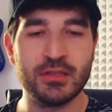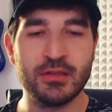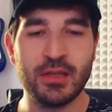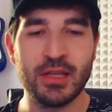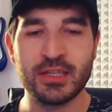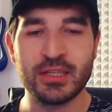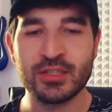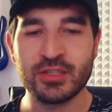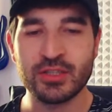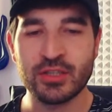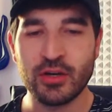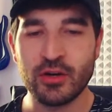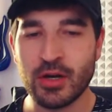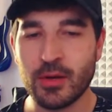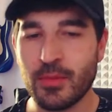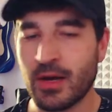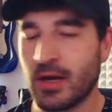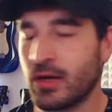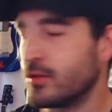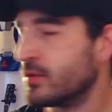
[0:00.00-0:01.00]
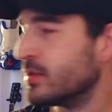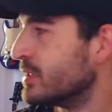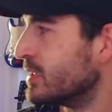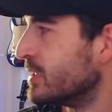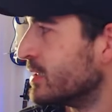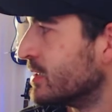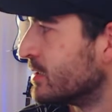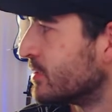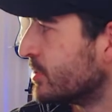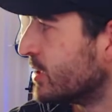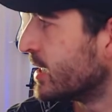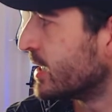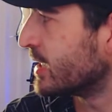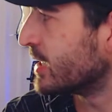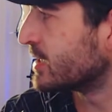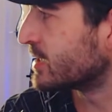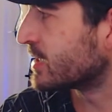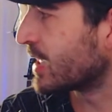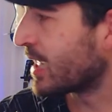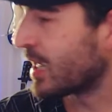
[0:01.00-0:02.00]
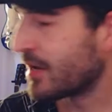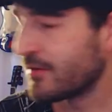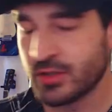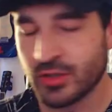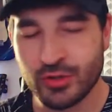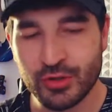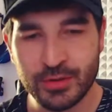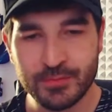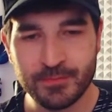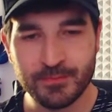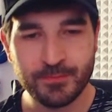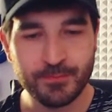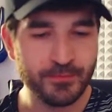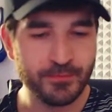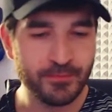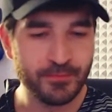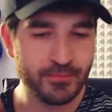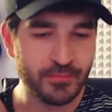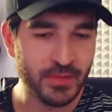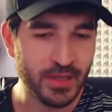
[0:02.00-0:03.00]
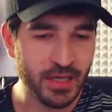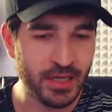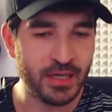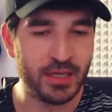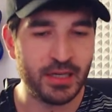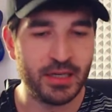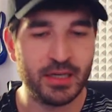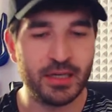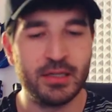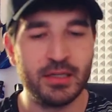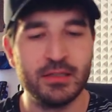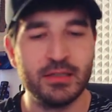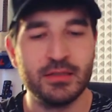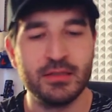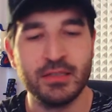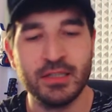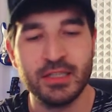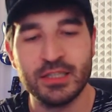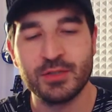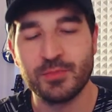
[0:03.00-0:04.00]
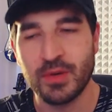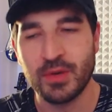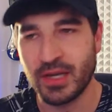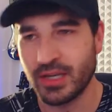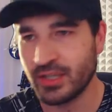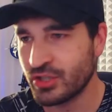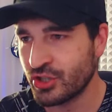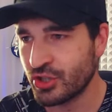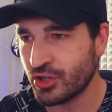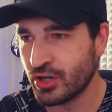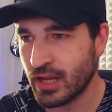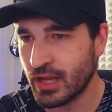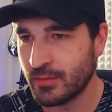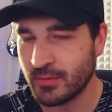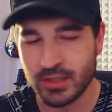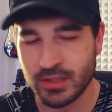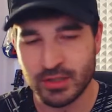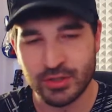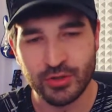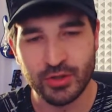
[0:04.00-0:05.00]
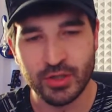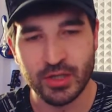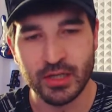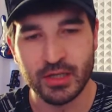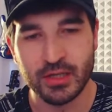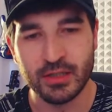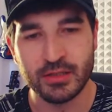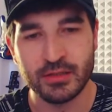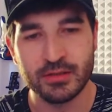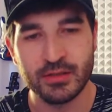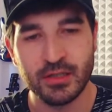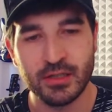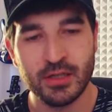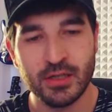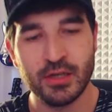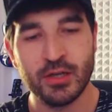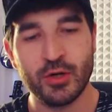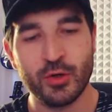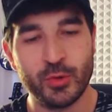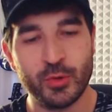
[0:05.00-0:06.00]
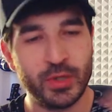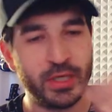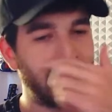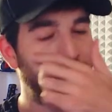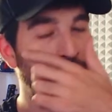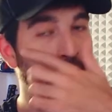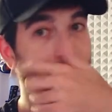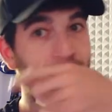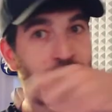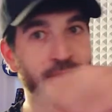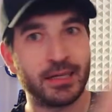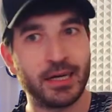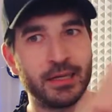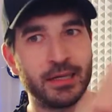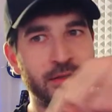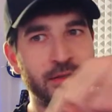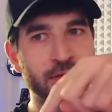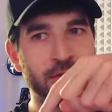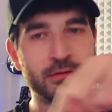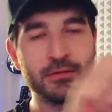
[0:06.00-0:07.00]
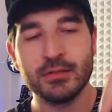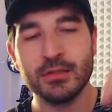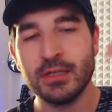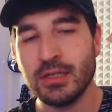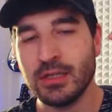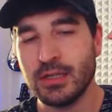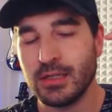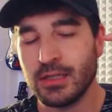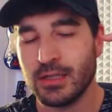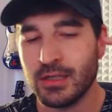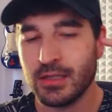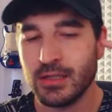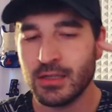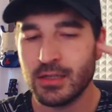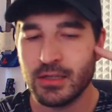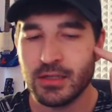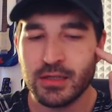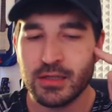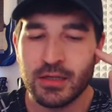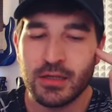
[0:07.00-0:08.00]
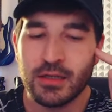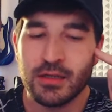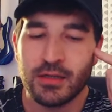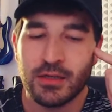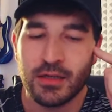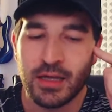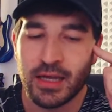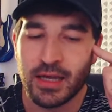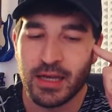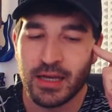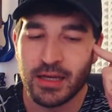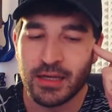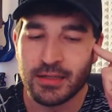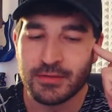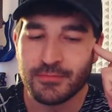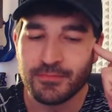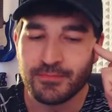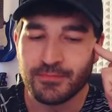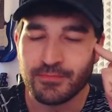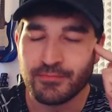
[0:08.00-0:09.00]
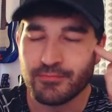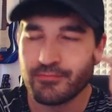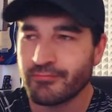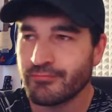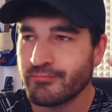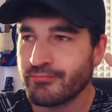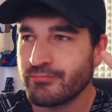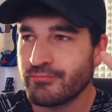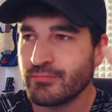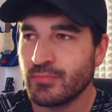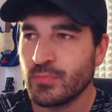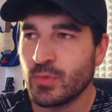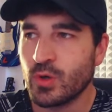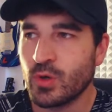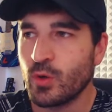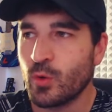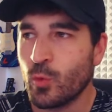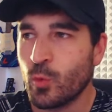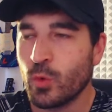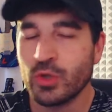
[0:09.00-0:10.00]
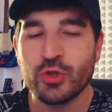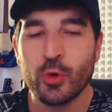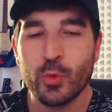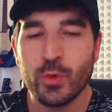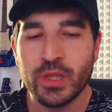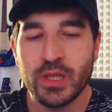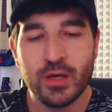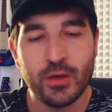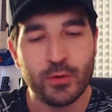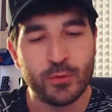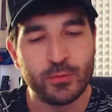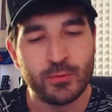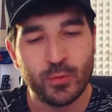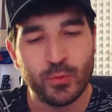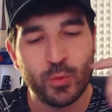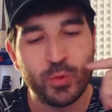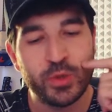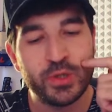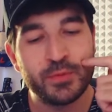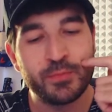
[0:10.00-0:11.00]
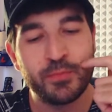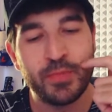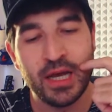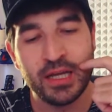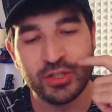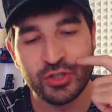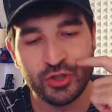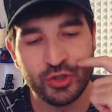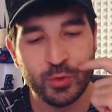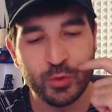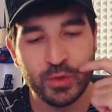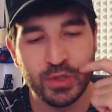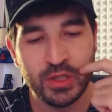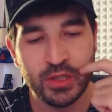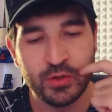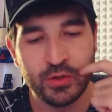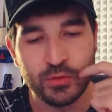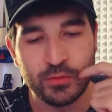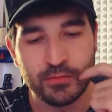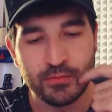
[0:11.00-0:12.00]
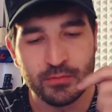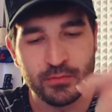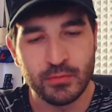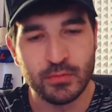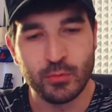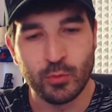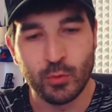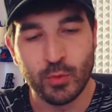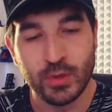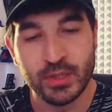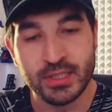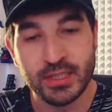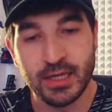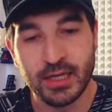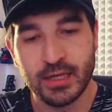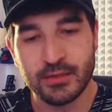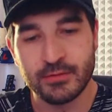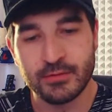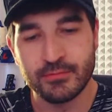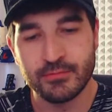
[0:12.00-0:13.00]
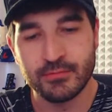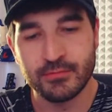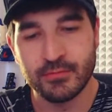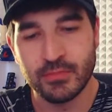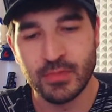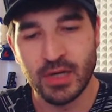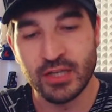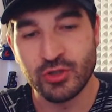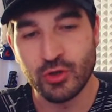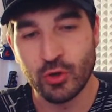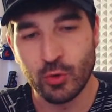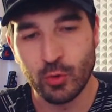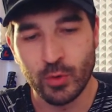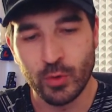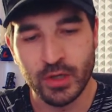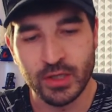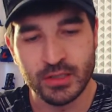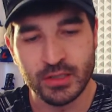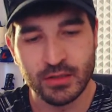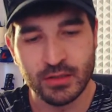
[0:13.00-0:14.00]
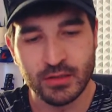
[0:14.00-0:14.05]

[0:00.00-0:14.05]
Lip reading: let's talk about today's live stream, and it's Patcher Lab, as you can read in the title. And what should we do? What patch should we do? Once again, as always,